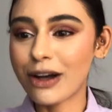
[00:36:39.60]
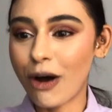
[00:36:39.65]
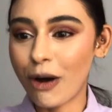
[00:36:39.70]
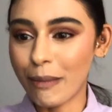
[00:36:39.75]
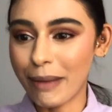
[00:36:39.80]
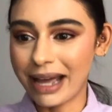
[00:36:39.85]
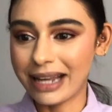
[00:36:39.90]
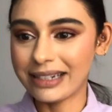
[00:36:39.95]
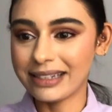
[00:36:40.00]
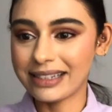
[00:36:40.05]

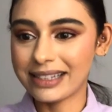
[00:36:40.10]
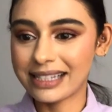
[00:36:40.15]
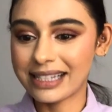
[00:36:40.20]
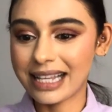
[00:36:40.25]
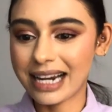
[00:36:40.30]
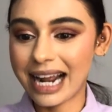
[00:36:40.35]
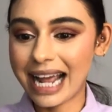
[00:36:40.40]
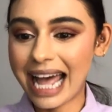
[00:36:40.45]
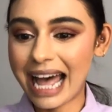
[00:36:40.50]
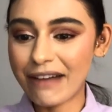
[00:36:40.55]
comments
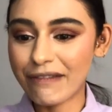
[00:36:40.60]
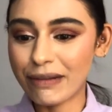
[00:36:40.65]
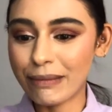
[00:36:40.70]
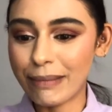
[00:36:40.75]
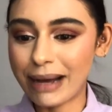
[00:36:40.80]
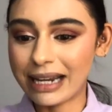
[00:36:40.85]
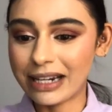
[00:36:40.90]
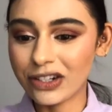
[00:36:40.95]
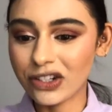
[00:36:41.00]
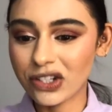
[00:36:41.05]
that I haven't
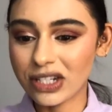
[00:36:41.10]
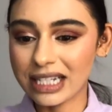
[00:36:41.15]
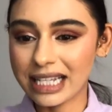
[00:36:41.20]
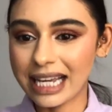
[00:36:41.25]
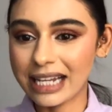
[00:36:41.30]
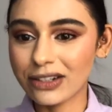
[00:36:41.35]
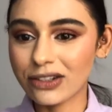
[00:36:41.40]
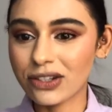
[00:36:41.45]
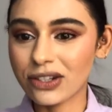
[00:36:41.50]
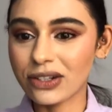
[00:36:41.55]
managed to
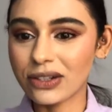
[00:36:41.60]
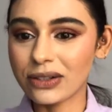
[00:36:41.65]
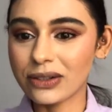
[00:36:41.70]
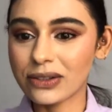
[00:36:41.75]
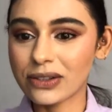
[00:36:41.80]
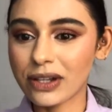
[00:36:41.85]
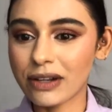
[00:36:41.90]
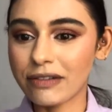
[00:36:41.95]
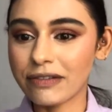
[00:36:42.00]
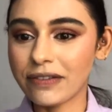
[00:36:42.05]
get to
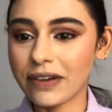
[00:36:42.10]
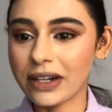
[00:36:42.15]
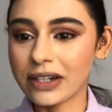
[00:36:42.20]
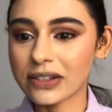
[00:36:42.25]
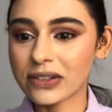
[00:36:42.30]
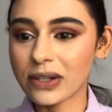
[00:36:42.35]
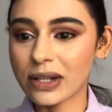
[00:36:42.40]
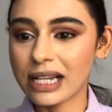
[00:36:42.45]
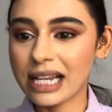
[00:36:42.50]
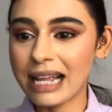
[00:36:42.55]
so far.
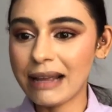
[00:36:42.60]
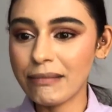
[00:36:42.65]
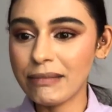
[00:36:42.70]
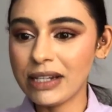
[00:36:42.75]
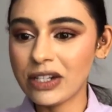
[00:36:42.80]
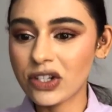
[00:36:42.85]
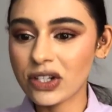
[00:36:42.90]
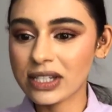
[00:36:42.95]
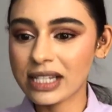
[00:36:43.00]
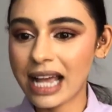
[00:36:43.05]
So let
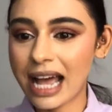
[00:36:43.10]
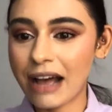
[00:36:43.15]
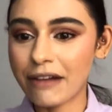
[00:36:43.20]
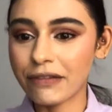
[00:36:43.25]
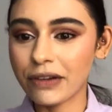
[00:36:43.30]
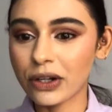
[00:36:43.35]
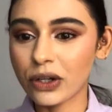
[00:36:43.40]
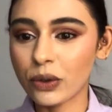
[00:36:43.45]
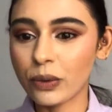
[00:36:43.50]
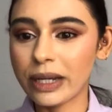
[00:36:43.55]
me just
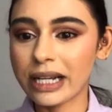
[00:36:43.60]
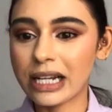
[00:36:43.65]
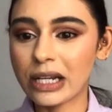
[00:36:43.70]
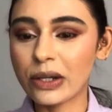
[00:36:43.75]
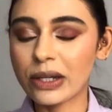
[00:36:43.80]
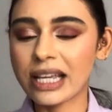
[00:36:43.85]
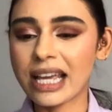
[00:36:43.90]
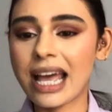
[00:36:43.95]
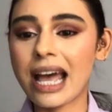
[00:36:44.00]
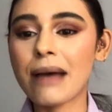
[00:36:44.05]
have a quick
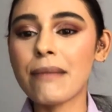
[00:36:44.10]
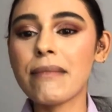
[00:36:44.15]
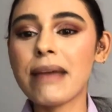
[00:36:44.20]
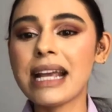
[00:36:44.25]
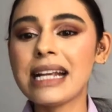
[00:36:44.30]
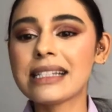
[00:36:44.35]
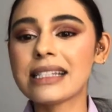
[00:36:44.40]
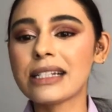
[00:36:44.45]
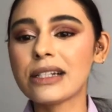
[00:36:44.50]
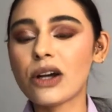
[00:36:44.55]
look here.
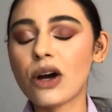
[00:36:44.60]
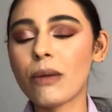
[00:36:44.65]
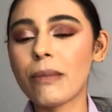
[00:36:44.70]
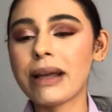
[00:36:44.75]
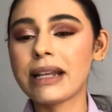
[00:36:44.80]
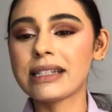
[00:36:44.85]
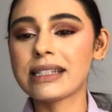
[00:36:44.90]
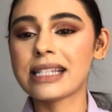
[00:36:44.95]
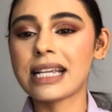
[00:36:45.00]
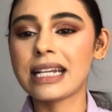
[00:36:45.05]
Amazing
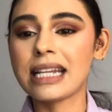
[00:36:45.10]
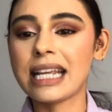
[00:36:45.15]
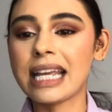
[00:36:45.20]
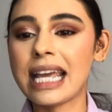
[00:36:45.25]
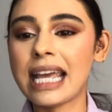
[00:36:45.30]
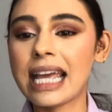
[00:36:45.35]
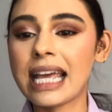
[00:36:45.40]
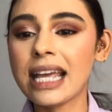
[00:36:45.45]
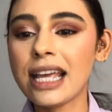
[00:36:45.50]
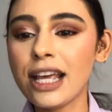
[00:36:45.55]
comment sent
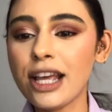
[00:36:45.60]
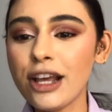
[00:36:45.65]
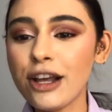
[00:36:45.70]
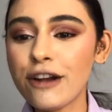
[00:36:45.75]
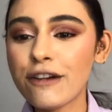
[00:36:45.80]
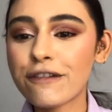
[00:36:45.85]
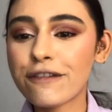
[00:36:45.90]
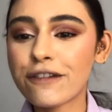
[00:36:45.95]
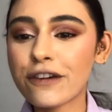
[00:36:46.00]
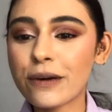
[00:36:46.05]
here
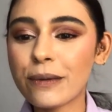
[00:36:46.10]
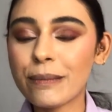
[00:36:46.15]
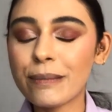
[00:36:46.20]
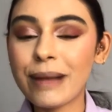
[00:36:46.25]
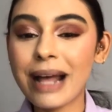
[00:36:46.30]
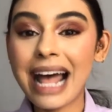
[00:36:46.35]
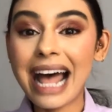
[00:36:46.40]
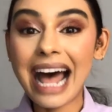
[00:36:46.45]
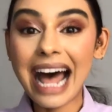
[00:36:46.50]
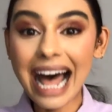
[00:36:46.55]

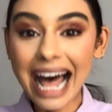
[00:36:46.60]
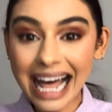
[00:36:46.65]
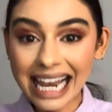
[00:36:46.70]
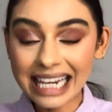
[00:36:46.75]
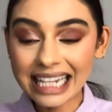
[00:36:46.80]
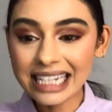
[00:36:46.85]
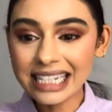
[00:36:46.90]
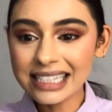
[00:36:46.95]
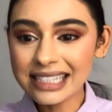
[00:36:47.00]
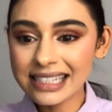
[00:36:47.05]
from
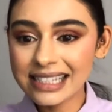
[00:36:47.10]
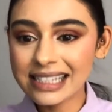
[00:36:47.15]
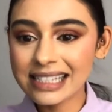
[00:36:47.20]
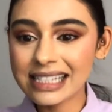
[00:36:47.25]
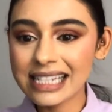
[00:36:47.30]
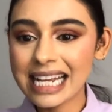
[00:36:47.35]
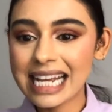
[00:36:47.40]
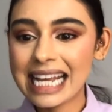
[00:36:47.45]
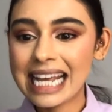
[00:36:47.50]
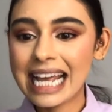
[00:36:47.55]

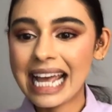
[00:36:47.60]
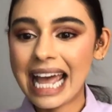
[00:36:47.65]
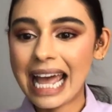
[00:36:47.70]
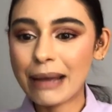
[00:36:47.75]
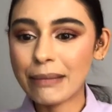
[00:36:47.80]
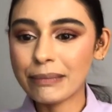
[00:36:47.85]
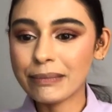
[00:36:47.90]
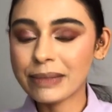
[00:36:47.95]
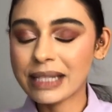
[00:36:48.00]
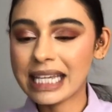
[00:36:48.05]
Alice
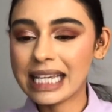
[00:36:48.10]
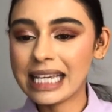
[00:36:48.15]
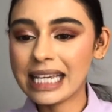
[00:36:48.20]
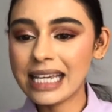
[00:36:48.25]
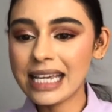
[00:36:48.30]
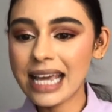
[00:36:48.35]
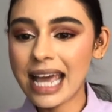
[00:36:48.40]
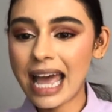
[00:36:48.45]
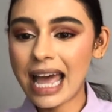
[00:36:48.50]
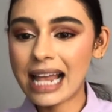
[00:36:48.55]

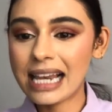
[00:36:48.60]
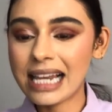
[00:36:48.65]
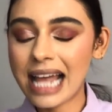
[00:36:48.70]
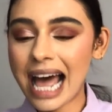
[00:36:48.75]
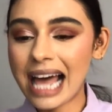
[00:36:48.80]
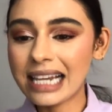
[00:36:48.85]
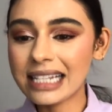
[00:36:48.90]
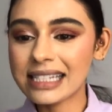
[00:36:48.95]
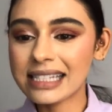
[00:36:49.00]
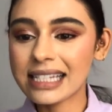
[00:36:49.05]
Mke.
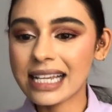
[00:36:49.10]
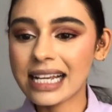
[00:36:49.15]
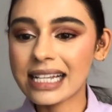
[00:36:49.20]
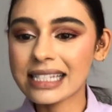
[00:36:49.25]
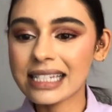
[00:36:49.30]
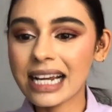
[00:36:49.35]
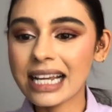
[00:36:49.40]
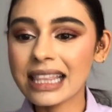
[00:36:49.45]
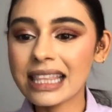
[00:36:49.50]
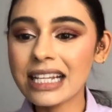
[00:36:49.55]
Alice
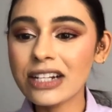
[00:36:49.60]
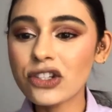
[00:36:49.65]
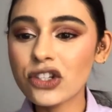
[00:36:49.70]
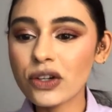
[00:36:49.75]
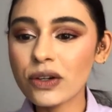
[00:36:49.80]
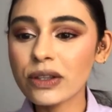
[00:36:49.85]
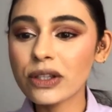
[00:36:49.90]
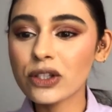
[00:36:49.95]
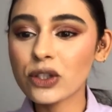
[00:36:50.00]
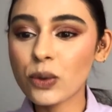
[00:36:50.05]
says, I think
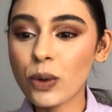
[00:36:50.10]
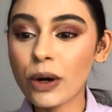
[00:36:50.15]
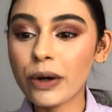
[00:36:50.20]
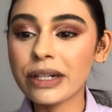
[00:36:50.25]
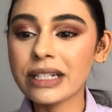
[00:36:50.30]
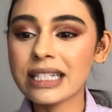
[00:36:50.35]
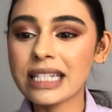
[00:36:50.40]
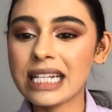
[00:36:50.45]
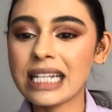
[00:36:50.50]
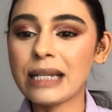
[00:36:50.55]
during this
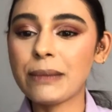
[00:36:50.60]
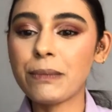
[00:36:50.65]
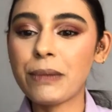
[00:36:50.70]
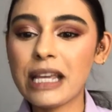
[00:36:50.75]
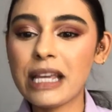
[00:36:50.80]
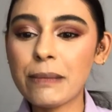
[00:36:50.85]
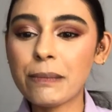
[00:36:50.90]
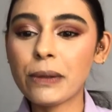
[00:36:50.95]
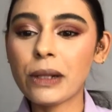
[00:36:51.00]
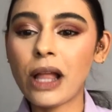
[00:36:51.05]
quarantine,
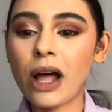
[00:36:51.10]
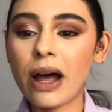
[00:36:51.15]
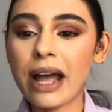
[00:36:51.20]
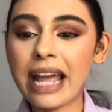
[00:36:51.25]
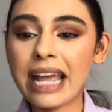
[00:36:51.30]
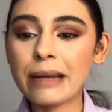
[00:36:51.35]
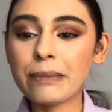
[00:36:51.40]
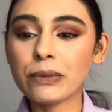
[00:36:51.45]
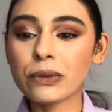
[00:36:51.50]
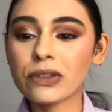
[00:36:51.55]
people are
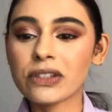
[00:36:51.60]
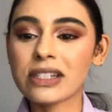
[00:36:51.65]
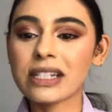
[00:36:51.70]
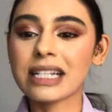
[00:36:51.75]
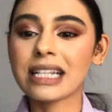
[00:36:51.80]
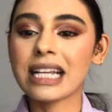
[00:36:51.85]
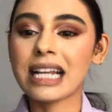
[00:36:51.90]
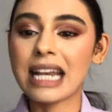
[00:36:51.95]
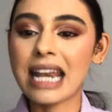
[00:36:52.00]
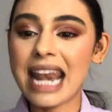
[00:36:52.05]
able
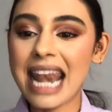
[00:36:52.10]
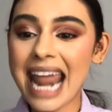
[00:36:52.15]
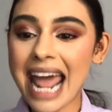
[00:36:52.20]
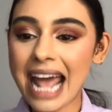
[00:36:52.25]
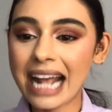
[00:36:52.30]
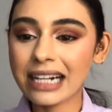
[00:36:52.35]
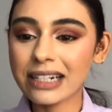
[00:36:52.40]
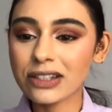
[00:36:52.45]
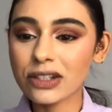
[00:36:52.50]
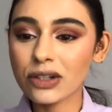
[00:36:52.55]
to
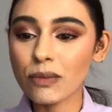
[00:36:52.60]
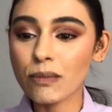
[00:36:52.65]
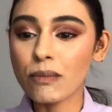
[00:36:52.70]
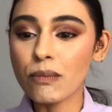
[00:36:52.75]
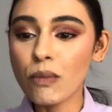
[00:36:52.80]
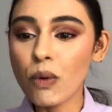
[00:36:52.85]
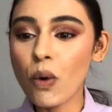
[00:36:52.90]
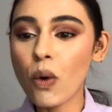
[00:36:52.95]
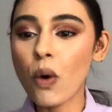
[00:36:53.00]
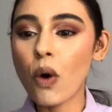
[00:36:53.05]
connect
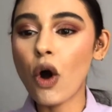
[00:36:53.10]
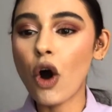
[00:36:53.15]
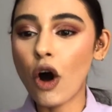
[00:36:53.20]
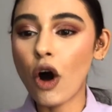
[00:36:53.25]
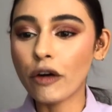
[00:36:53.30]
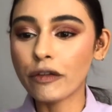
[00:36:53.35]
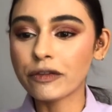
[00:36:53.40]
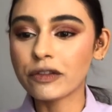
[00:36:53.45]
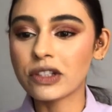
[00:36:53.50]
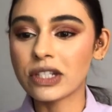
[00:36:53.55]
more
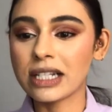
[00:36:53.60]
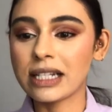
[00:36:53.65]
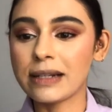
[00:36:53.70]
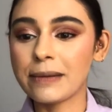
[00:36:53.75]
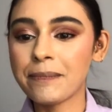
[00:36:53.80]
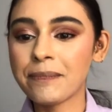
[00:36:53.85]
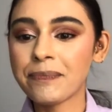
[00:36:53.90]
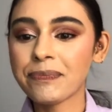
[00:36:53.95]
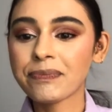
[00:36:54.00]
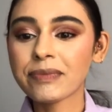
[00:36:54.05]

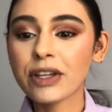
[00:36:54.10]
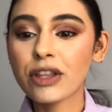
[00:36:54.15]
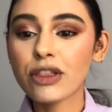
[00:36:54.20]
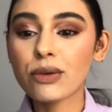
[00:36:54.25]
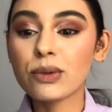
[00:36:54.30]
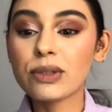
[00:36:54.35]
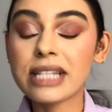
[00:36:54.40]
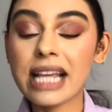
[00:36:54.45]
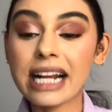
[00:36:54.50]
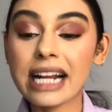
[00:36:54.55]
often
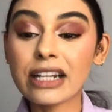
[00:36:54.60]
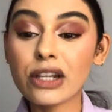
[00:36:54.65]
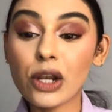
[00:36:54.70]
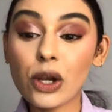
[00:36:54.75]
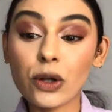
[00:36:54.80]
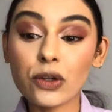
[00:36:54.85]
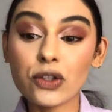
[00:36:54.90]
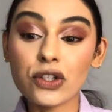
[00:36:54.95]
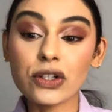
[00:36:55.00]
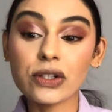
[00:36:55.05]
through
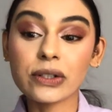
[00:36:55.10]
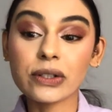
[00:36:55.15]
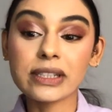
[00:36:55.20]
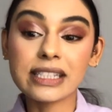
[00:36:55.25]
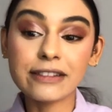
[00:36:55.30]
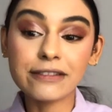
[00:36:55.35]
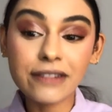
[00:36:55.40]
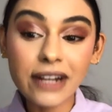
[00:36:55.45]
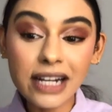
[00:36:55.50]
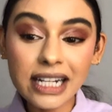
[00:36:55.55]
technological
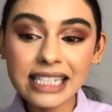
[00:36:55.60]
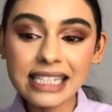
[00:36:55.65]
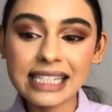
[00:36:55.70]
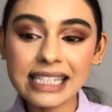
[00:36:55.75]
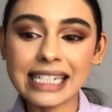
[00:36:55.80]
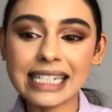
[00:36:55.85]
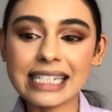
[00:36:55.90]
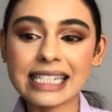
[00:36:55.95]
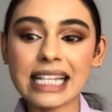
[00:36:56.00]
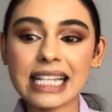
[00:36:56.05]

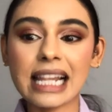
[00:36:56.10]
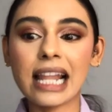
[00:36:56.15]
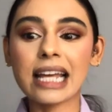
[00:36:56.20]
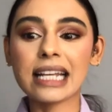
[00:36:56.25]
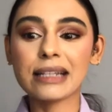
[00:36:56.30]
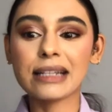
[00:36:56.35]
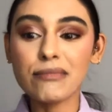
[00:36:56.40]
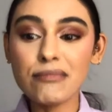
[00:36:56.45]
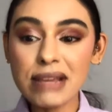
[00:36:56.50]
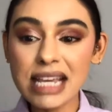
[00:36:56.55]
devices
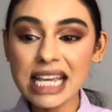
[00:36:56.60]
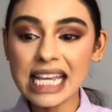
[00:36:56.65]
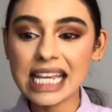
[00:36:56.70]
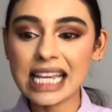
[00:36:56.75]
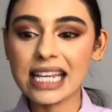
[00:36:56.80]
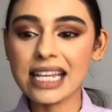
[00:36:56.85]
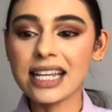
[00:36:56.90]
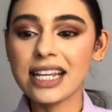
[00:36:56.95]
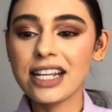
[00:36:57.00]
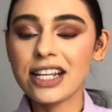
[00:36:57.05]
like
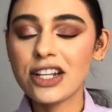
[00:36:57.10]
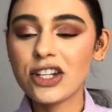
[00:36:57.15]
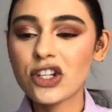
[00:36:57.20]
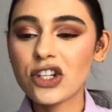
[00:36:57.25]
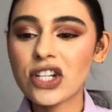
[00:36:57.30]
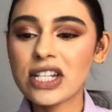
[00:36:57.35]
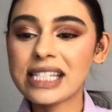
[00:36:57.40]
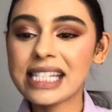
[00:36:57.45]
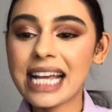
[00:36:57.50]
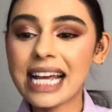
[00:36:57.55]
me.
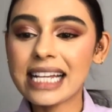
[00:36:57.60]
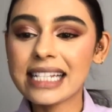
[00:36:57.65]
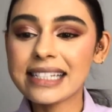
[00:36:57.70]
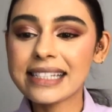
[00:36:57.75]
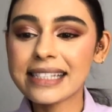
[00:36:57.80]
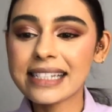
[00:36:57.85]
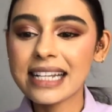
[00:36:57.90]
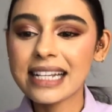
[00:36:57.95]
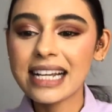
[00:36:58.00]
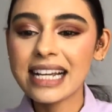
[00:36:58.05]
She
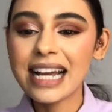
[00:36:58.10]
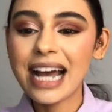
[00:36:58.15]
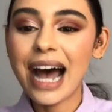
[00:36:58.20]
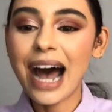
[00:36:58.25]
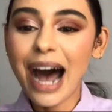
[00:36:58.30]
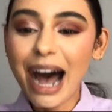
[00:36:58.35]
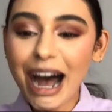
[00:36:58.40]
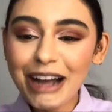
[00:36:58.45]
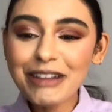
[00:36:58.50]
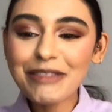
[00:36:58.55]
says,
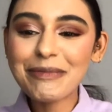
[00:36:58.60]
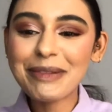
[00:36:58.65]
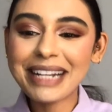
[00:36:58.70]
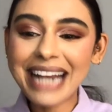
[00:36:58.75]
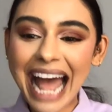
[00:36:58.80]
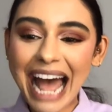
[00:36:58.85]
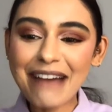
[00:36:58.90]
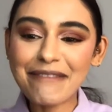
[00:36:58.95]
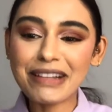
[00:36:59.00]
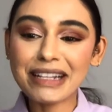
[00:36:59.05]
I've
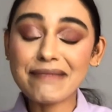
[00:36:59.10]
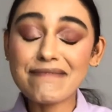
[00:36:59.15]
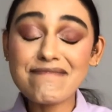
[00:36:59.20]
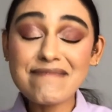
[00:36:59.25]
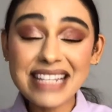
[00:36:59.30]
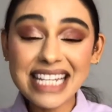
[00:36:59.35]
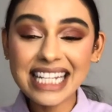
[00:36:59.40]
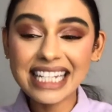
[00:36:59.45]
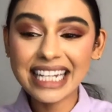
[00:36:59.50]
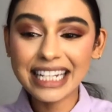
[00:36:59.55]
been having
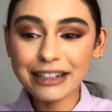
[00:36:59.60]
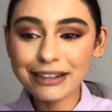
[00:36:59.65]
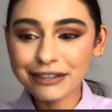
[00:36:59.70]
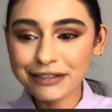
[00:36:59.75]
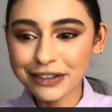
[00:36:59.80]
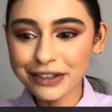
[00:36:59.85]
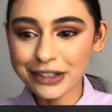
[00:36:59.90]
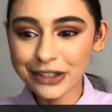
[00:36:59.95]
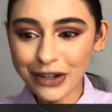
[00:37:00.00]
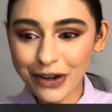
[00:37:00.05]

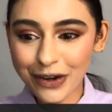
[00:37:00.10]
meaningful